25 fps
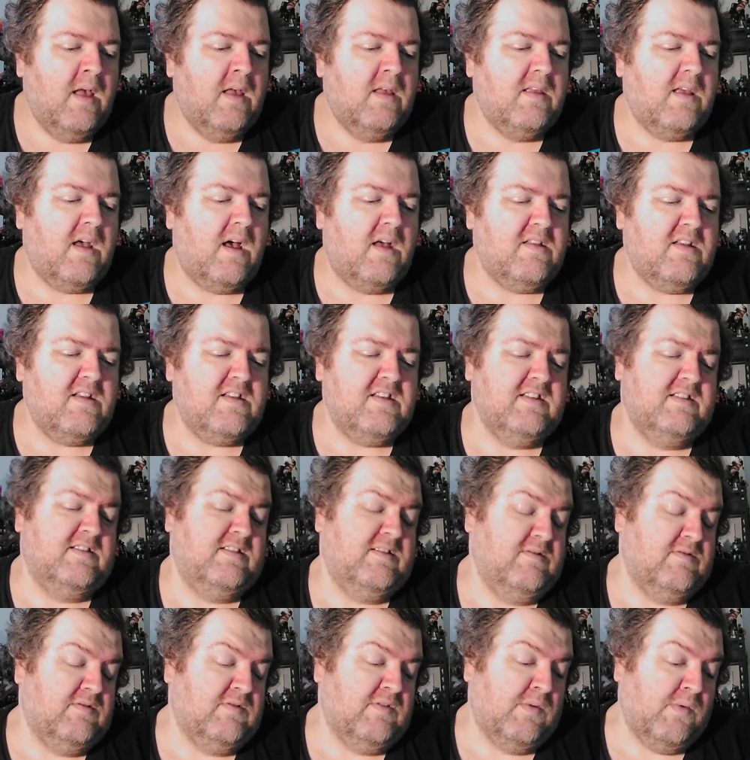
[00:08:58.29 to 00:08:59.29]
Now this
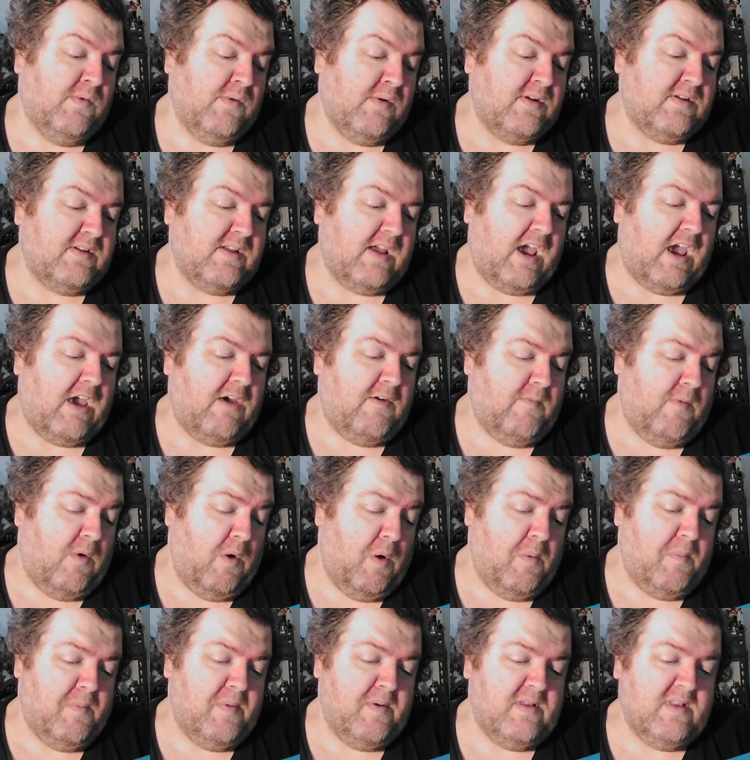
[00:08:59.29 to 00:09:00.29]
is the one that I'm
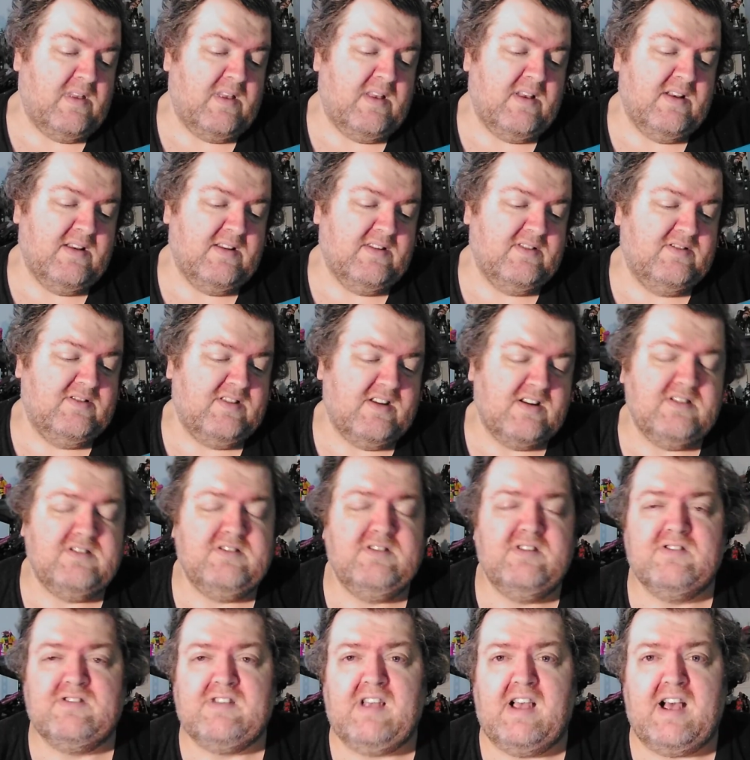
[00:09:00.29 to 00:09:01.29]
hoping is this year's